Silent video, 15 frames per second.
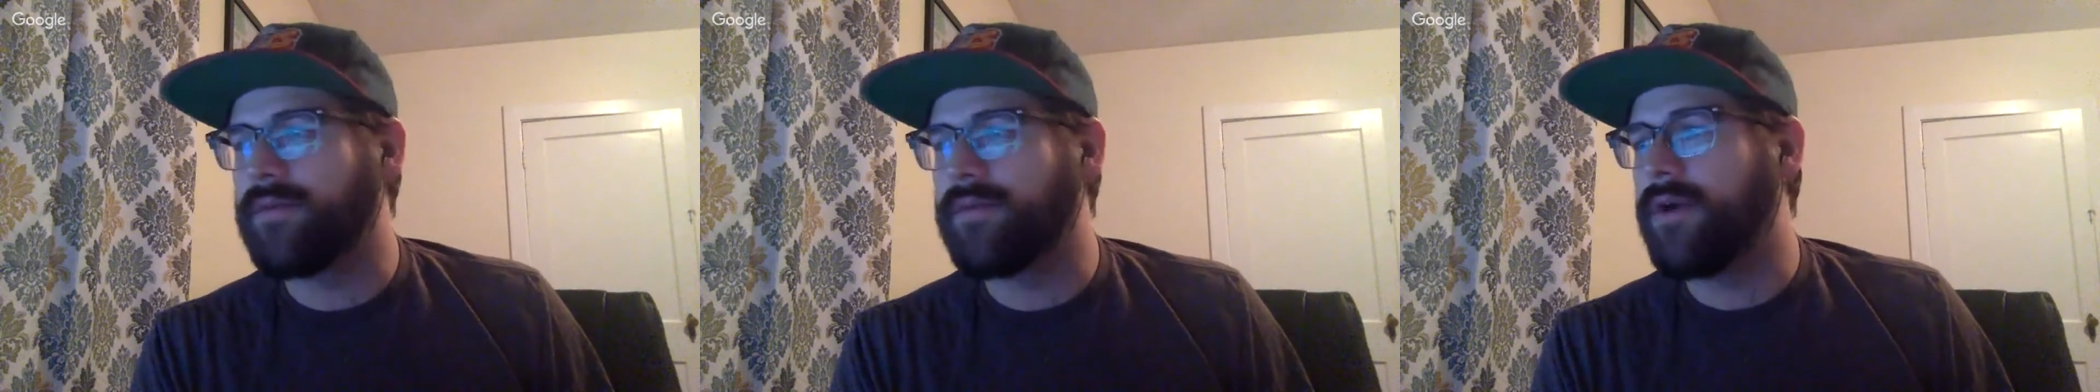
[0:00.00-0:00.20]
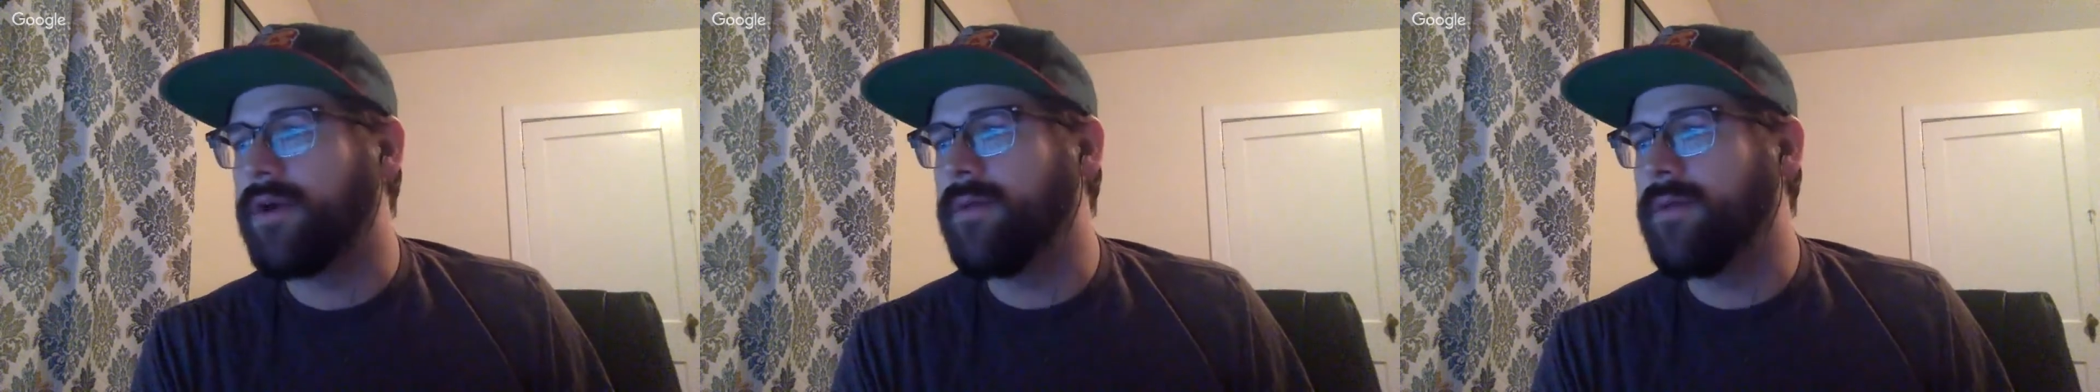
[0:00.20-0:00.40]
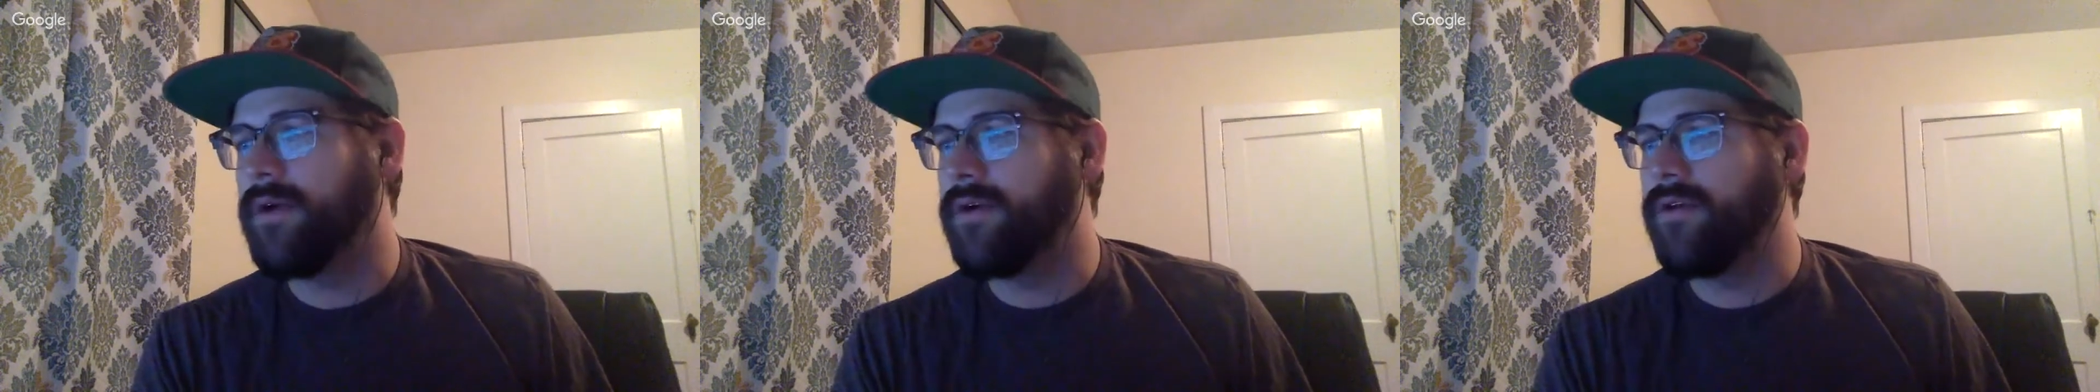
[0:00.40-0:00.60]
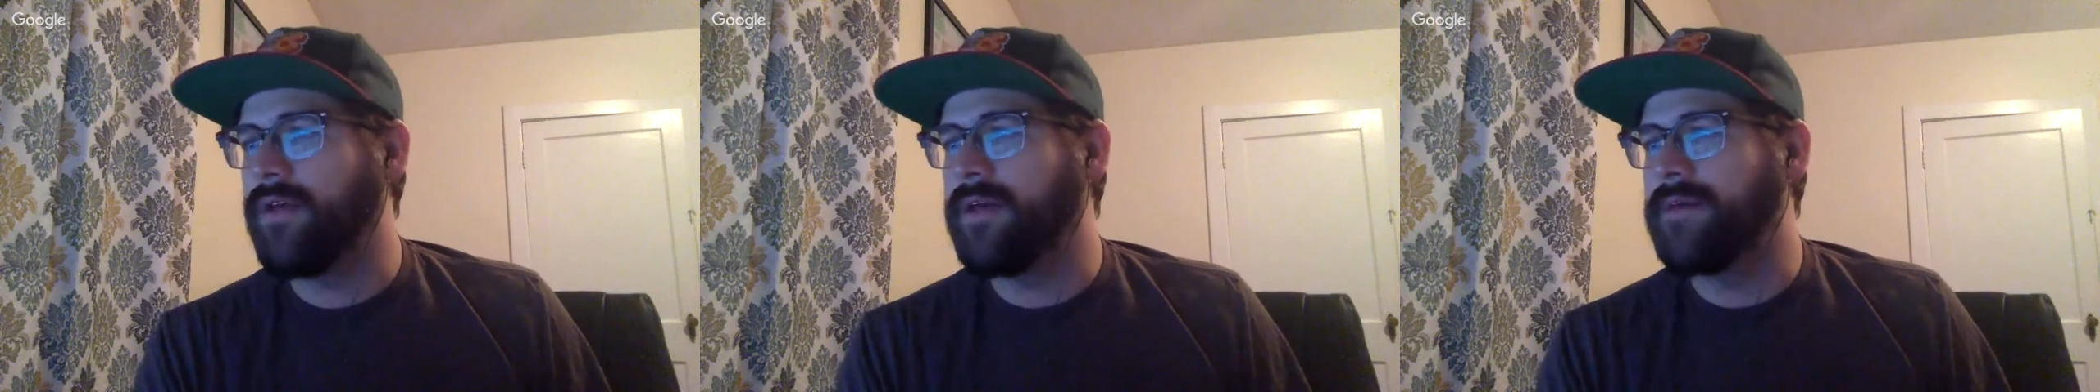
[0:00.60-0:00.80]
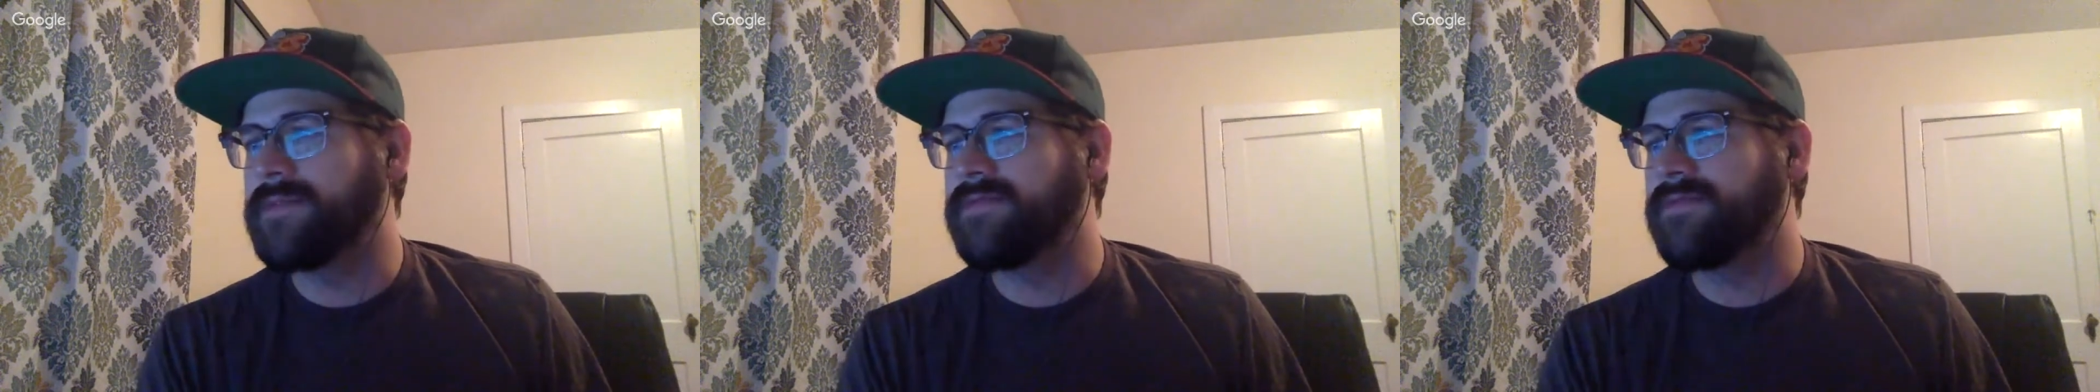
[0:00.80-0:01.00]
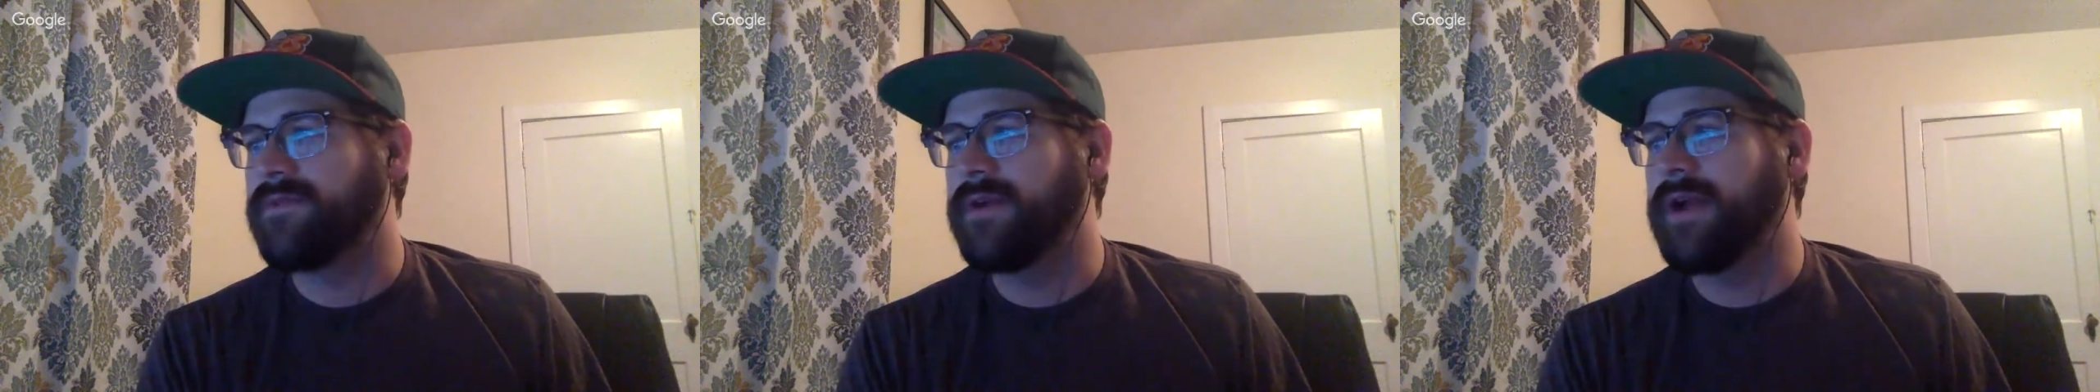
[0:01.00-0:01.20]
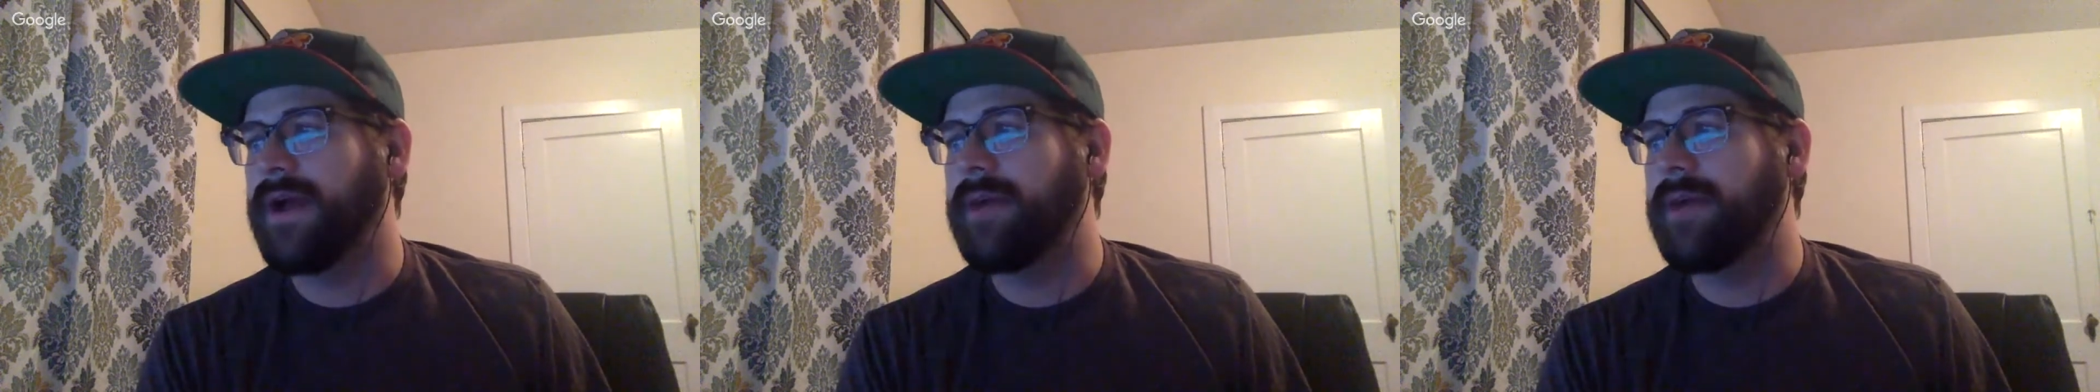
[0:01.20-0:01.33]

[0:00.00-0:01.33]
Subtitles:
promo clips for an